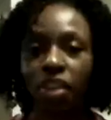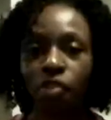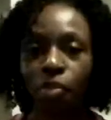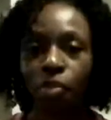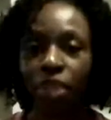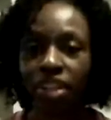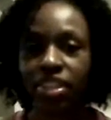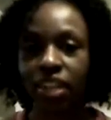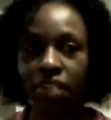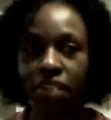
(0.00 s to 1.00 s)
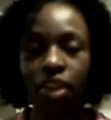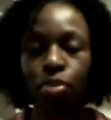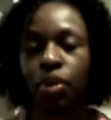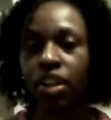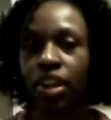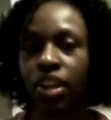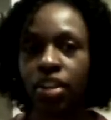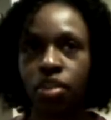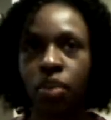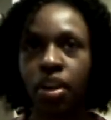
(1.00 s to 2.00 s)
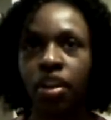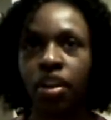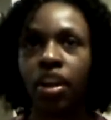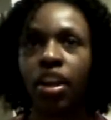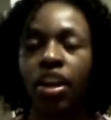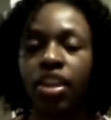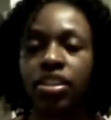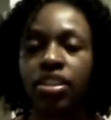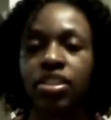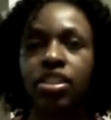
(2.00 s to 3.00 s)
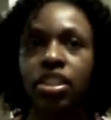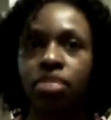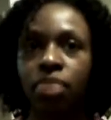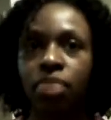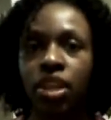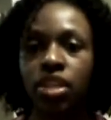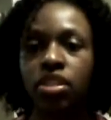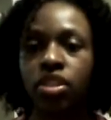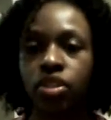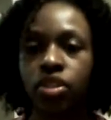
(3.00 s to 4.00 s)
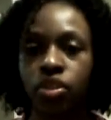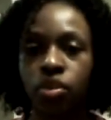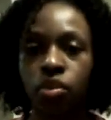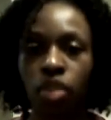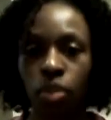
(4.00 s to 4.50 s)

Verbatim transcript: need about 24 minutes, and I've kind of broken it down to where It's 6 minutes to